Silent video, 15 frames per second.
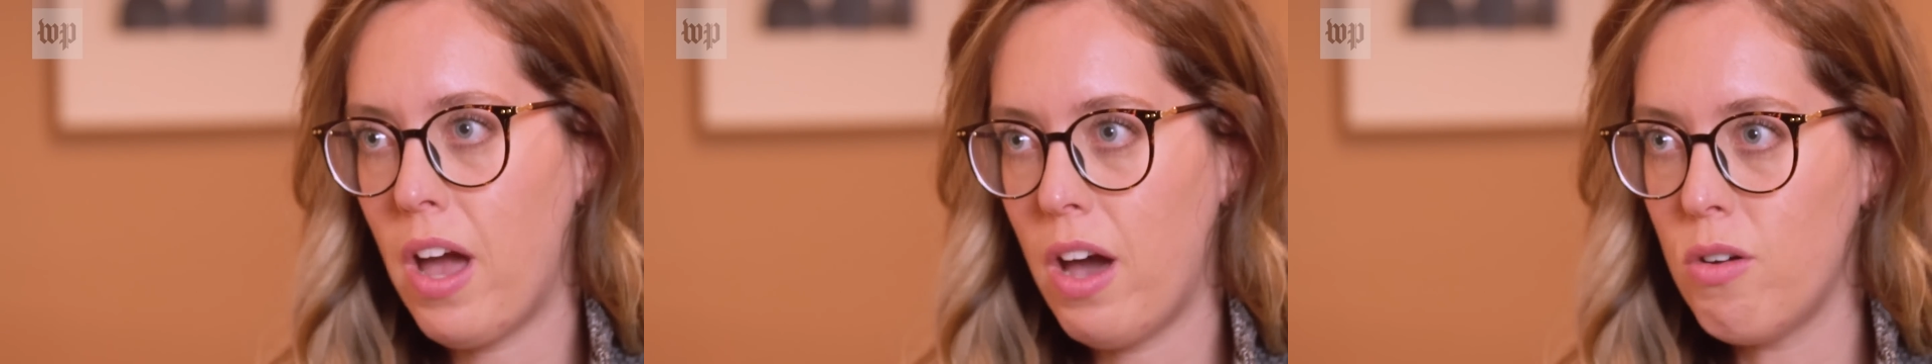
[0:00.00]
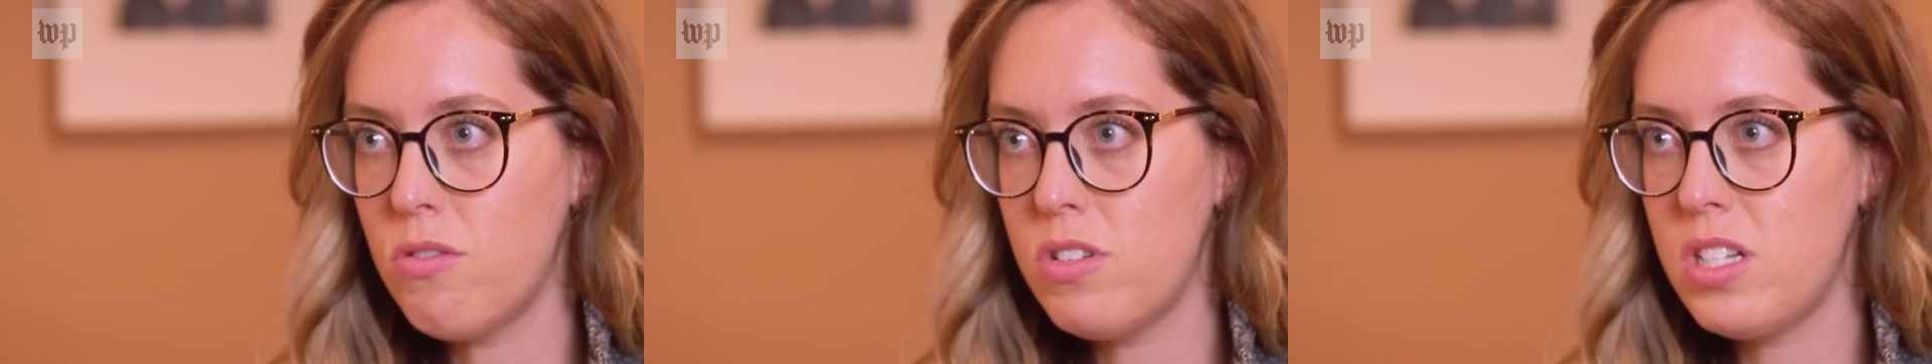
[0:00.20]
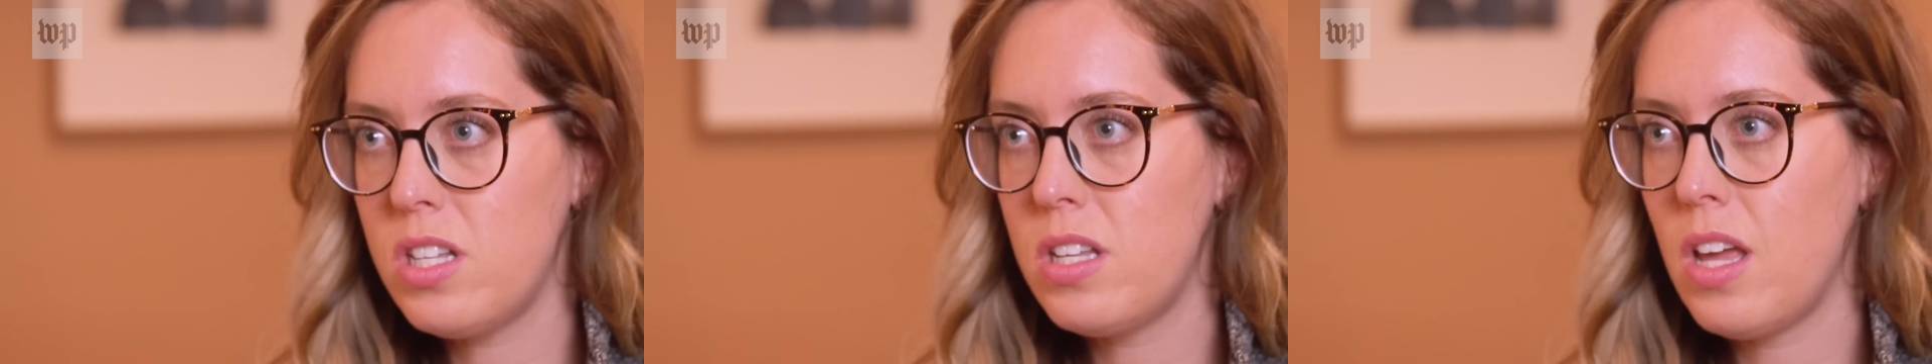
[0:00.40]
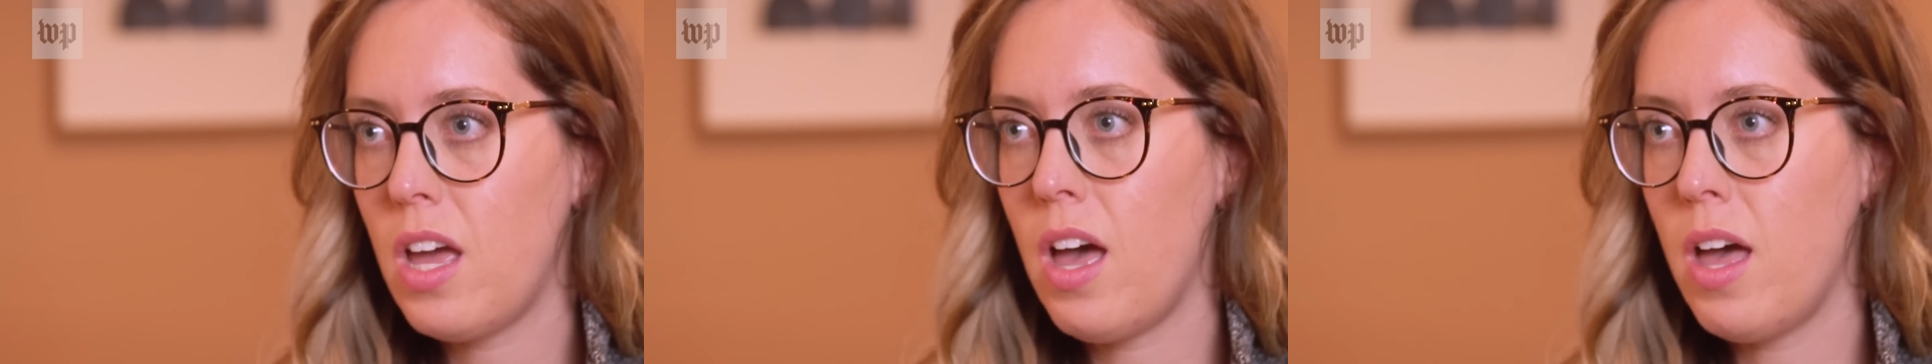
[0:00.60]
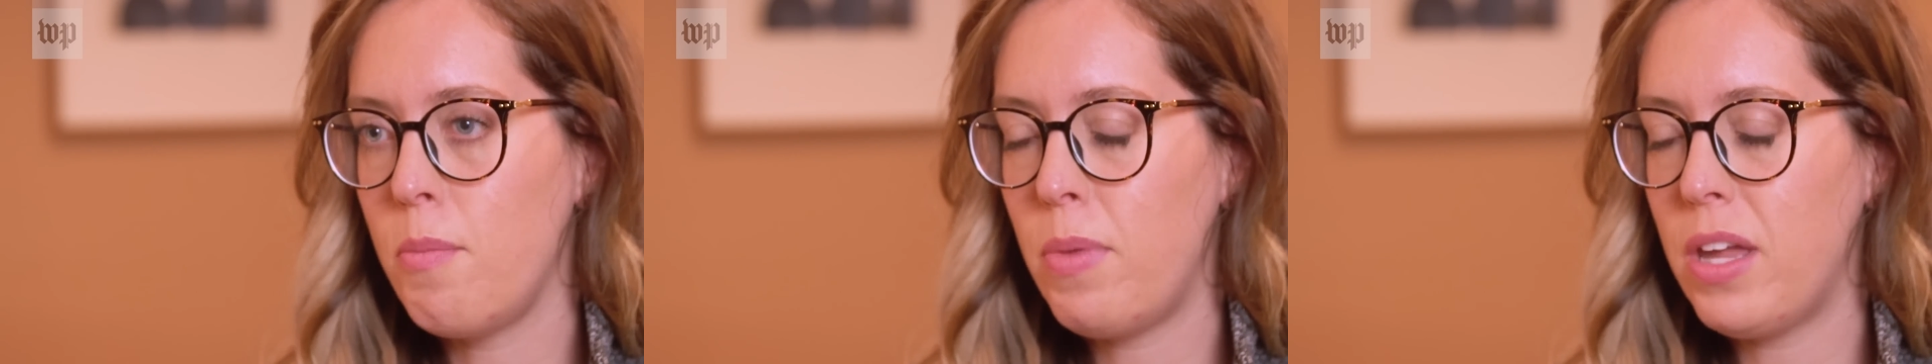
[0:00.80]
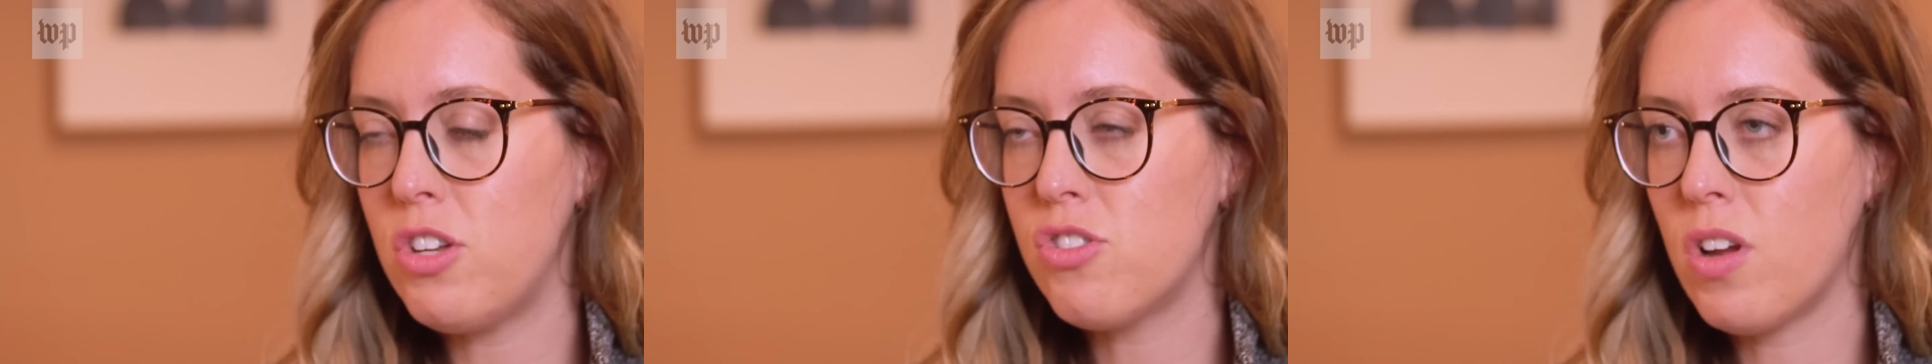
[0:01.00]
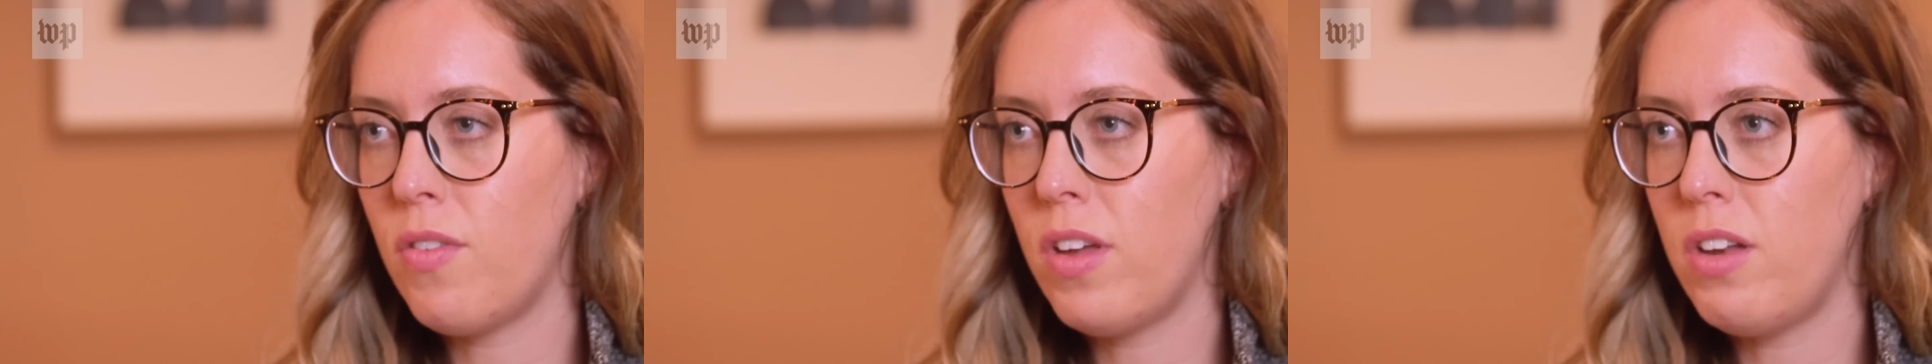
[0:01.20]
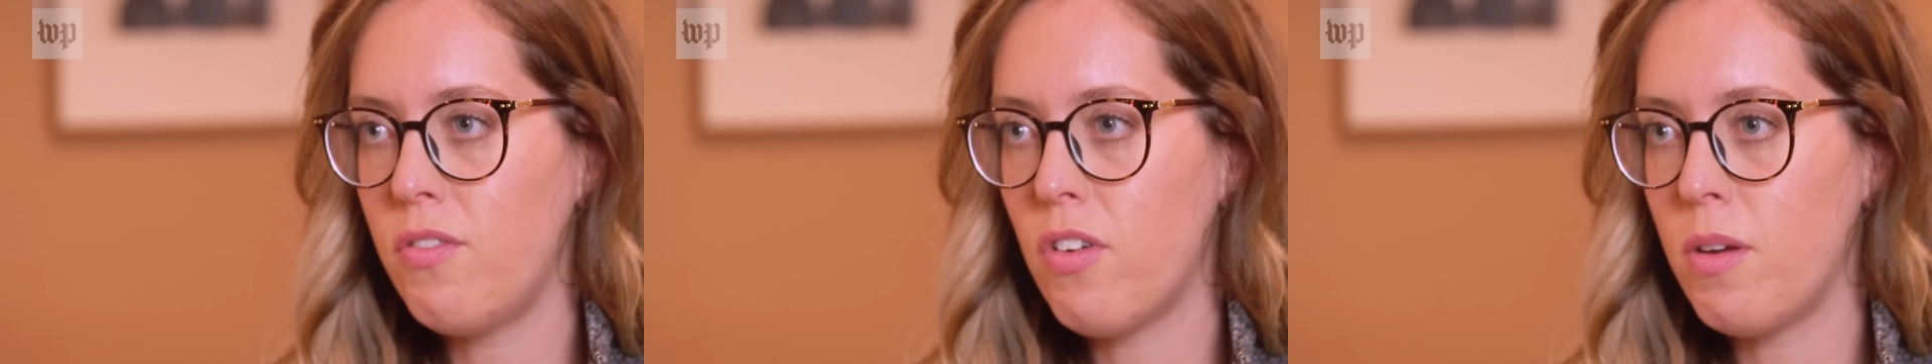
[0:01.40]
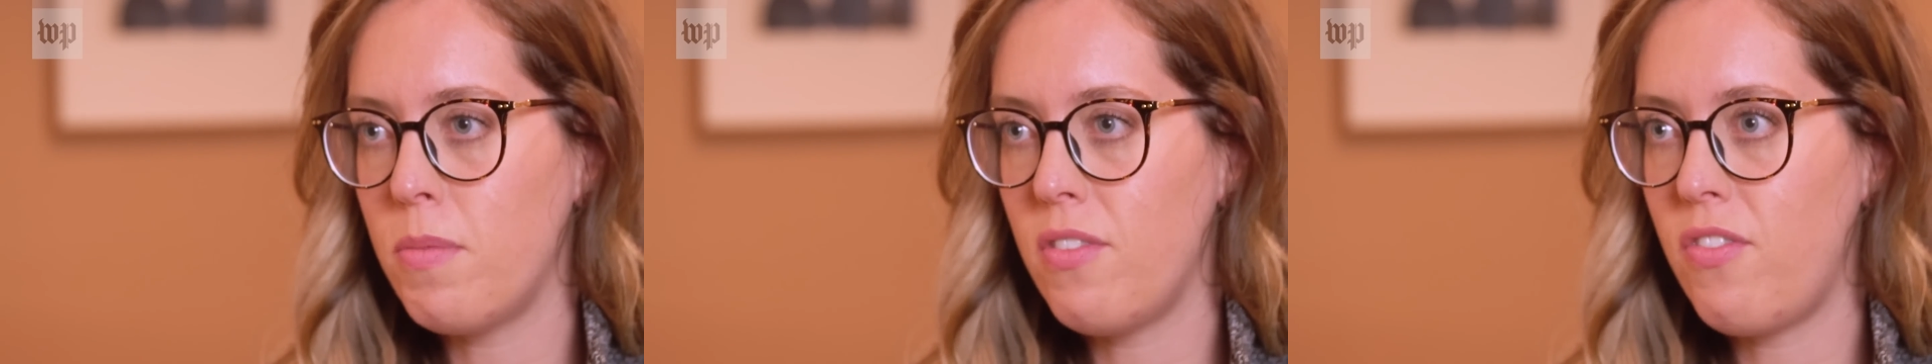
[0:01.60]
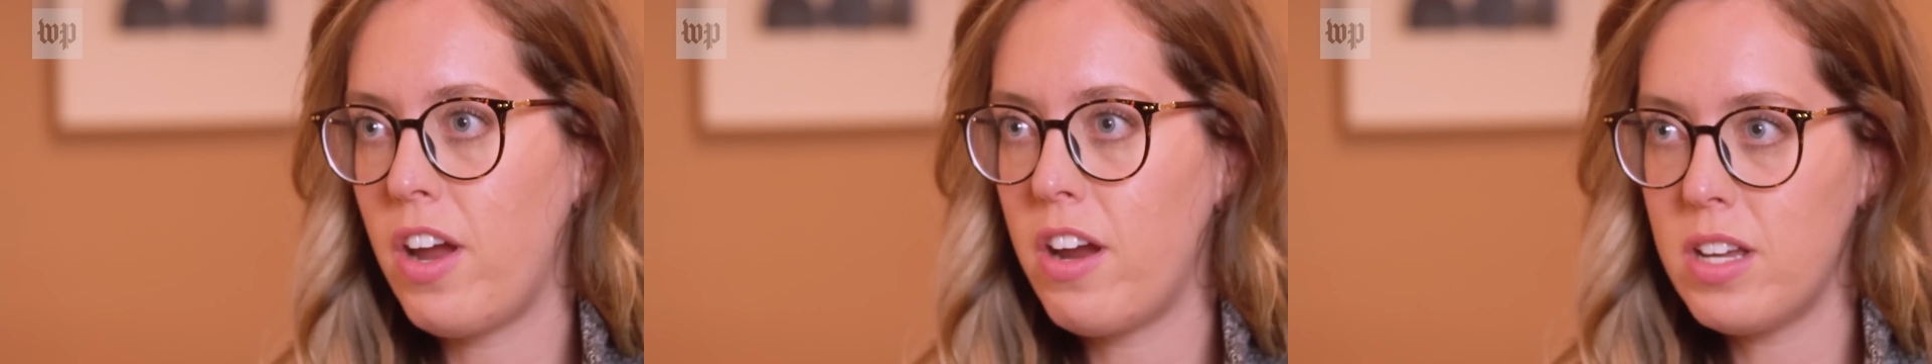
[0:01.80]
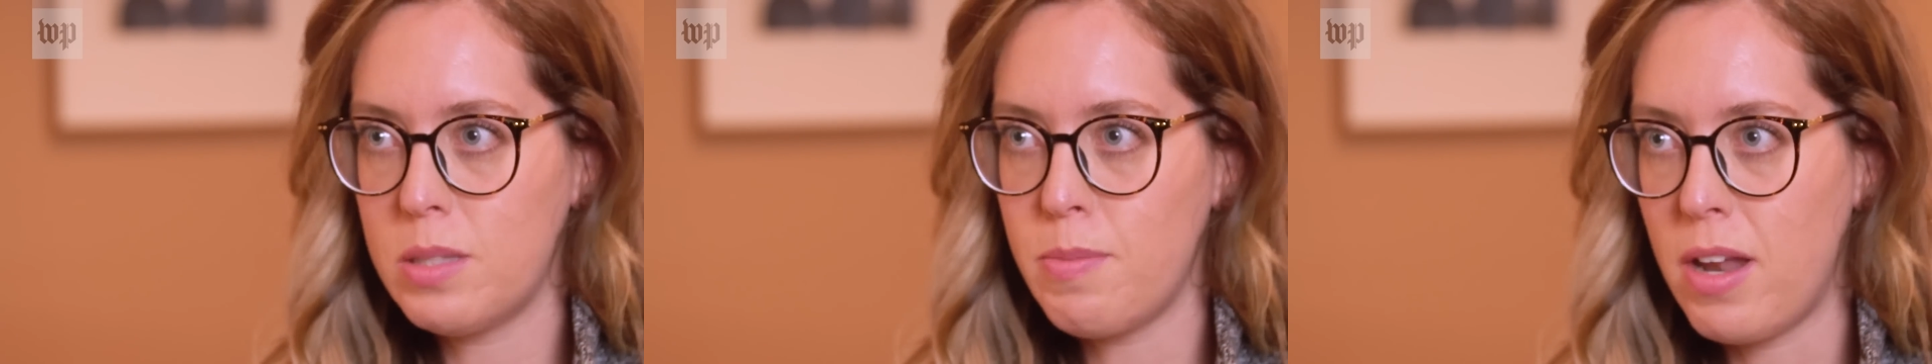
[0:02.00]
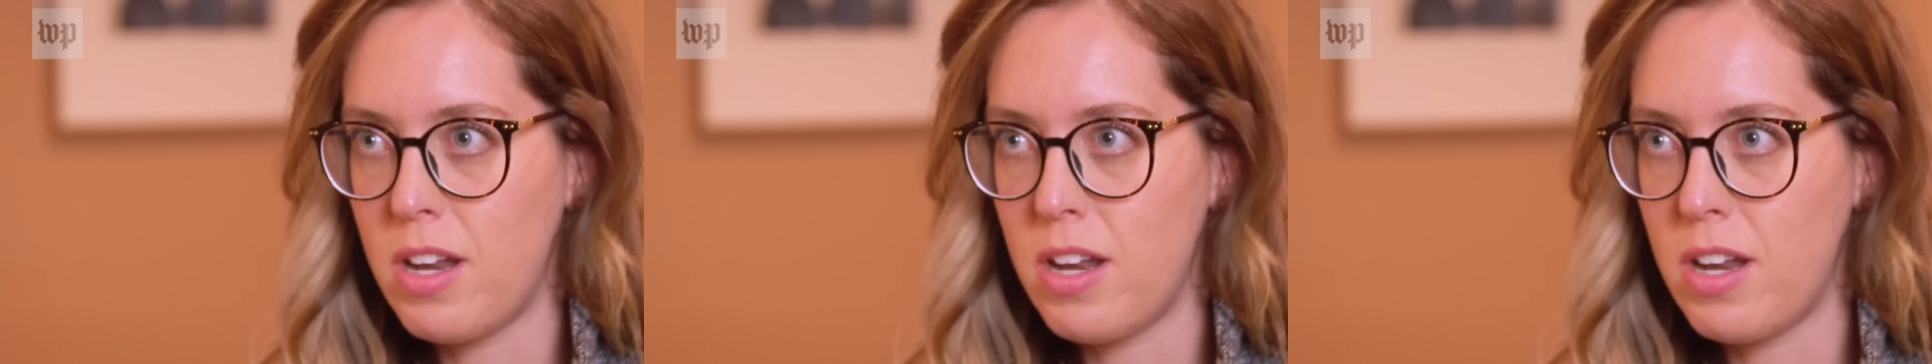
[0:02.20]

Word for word: out being driven from the various